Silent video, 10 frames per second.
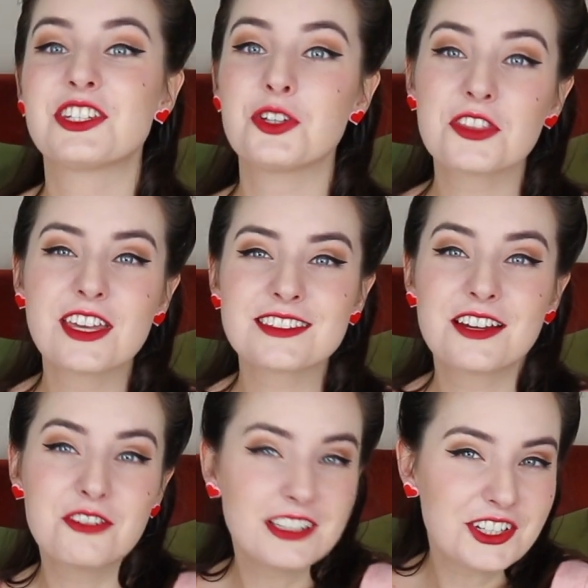two things I
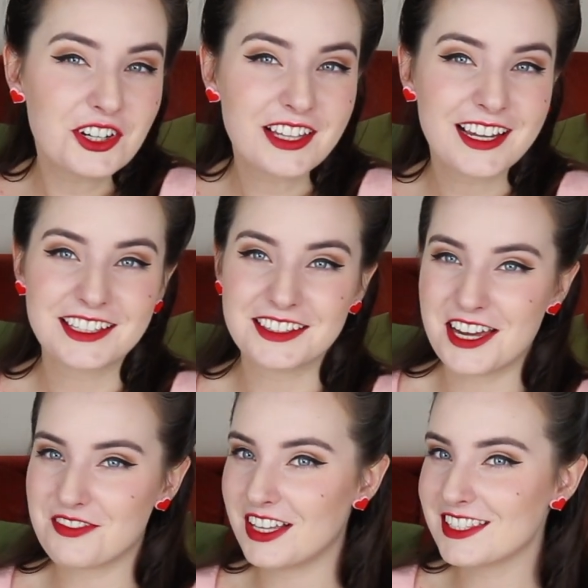really don't like in
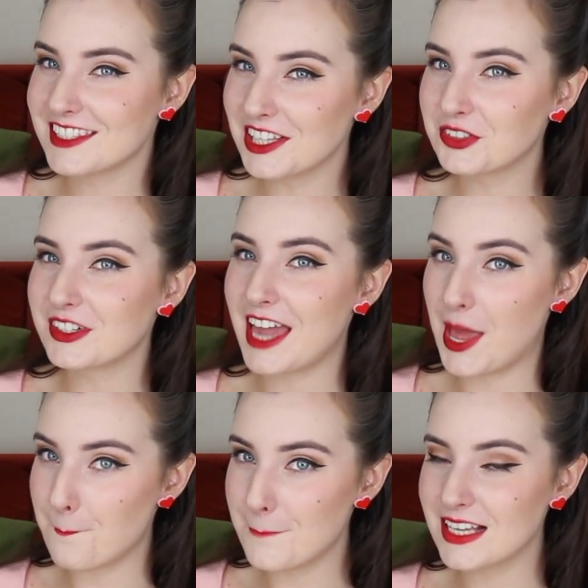life are celery
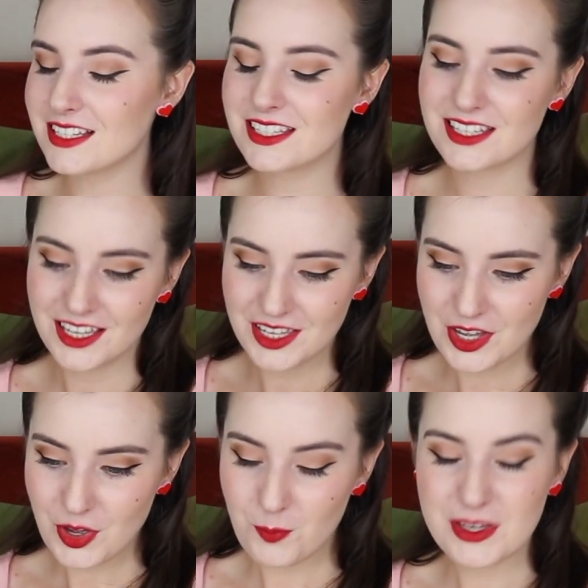and mint.
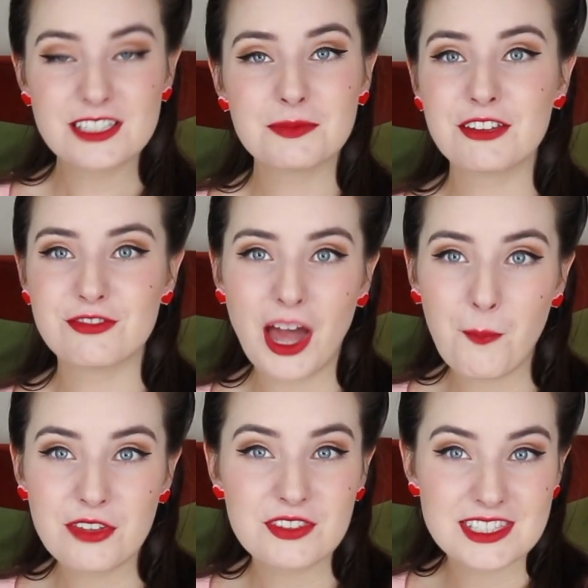Mint in my
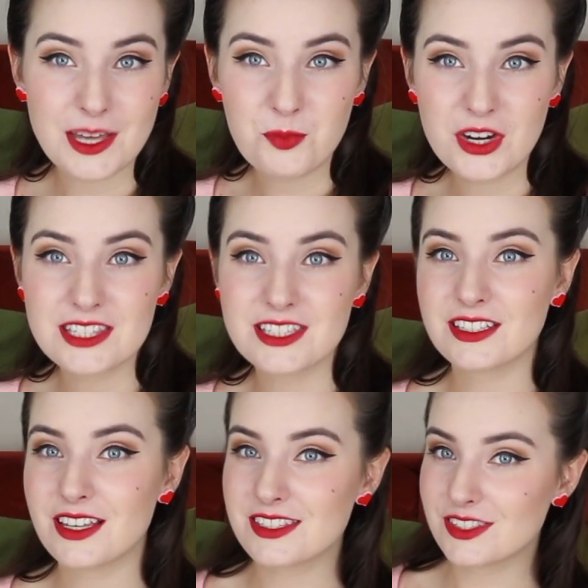family, for some reason,
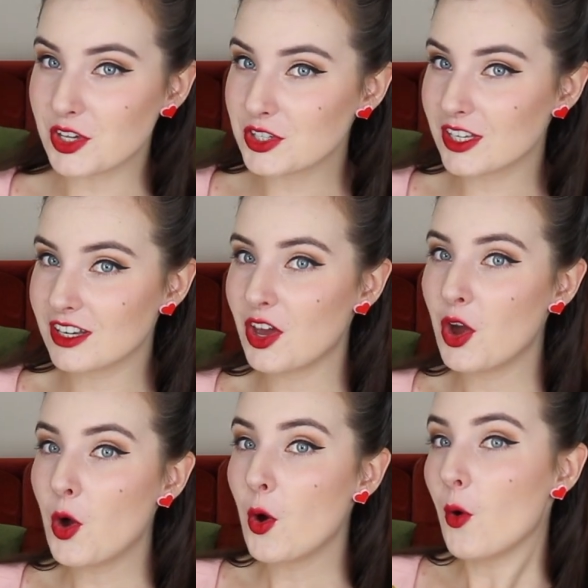certain
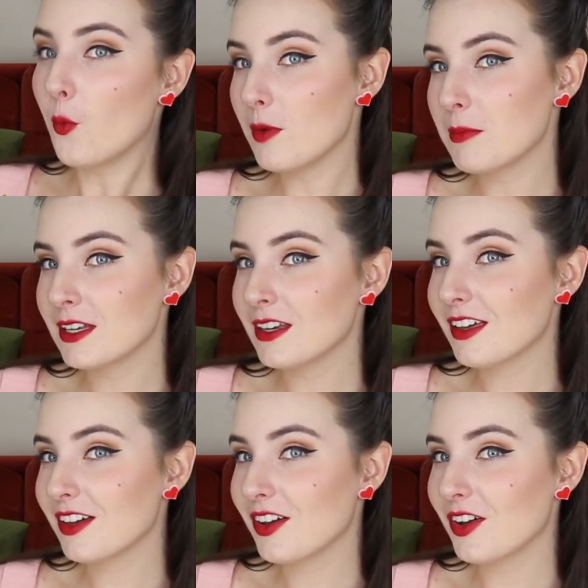women
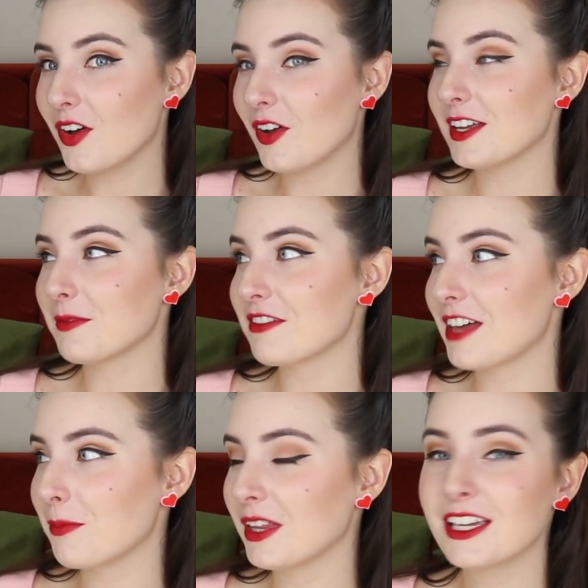in my
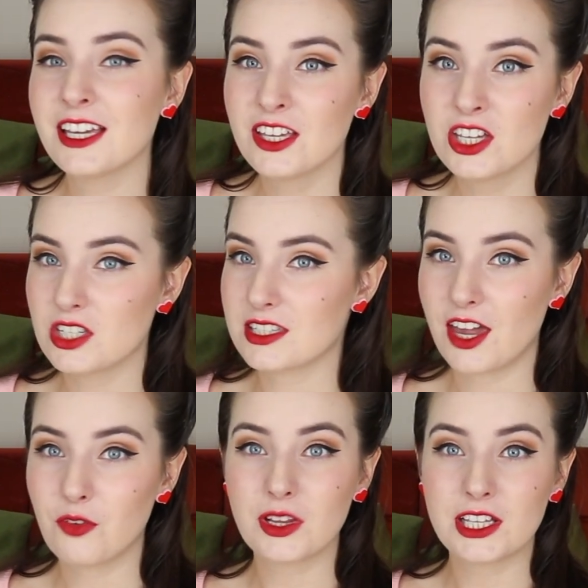family just
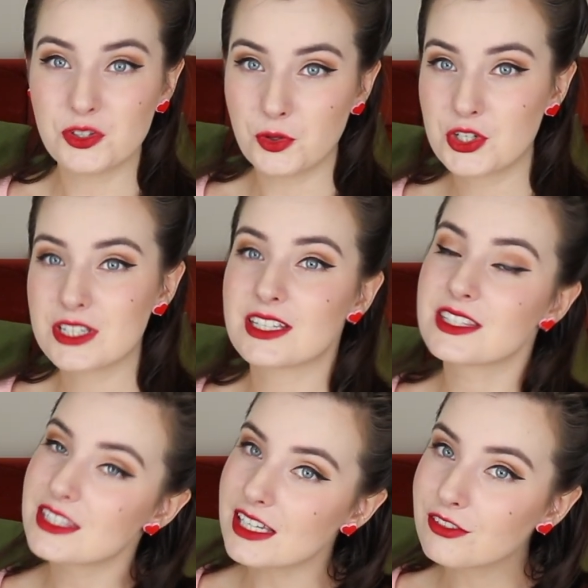get really nauseous and
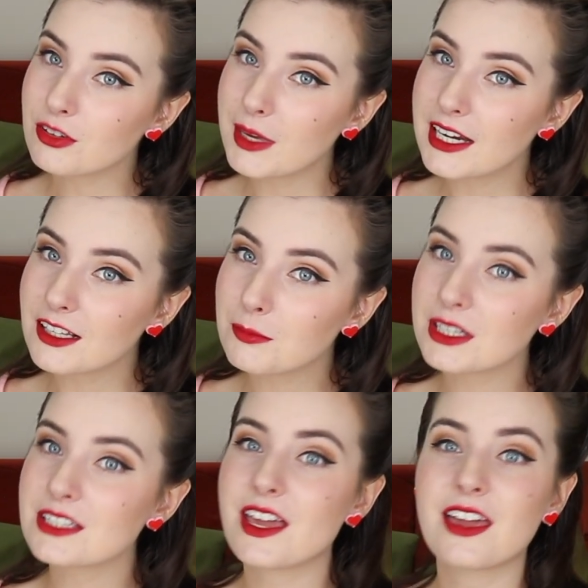sick from eating
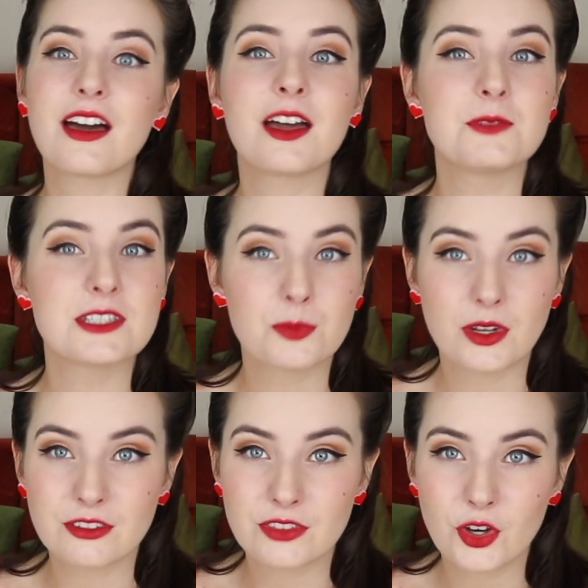mint, and I'm just one
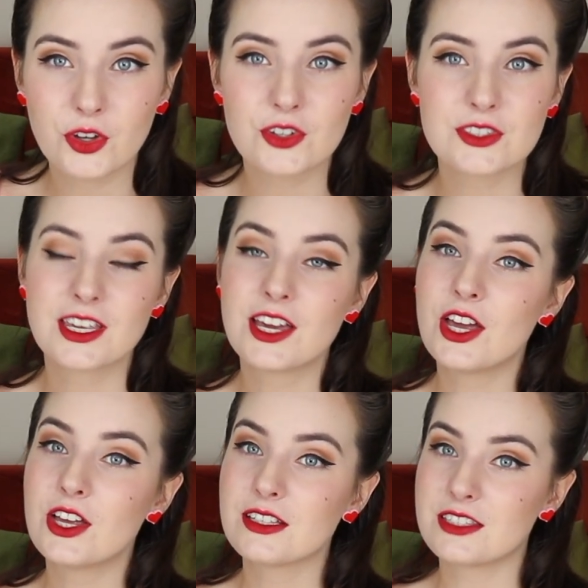of those.
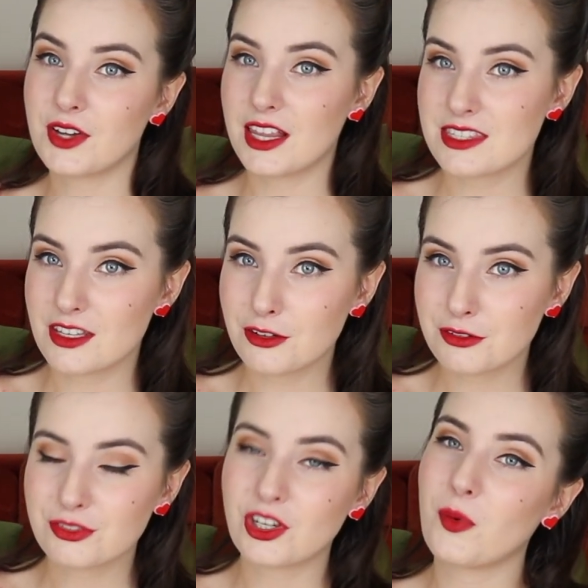So instead
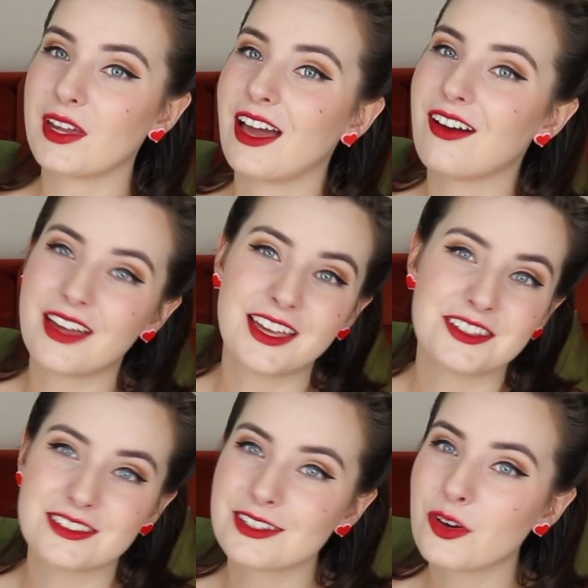of going out
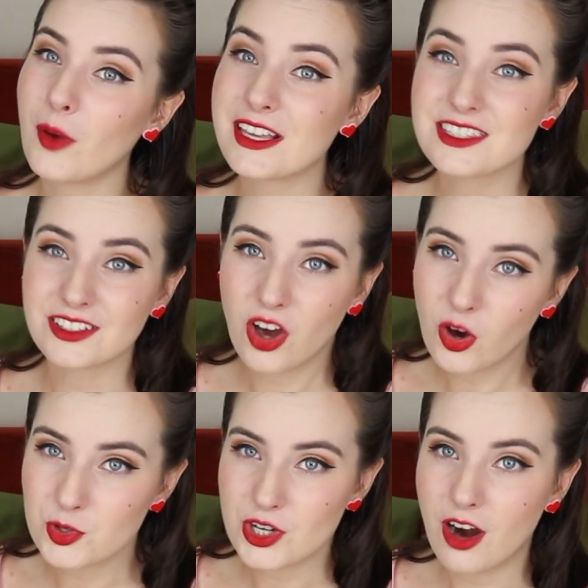and wasting a
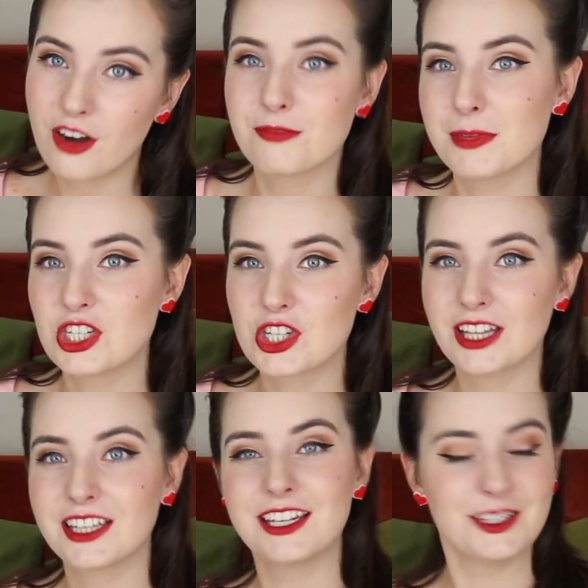whole jar of mint
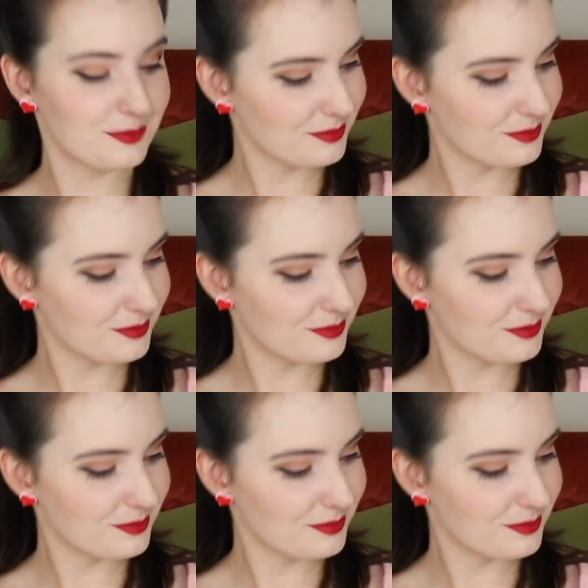jelly,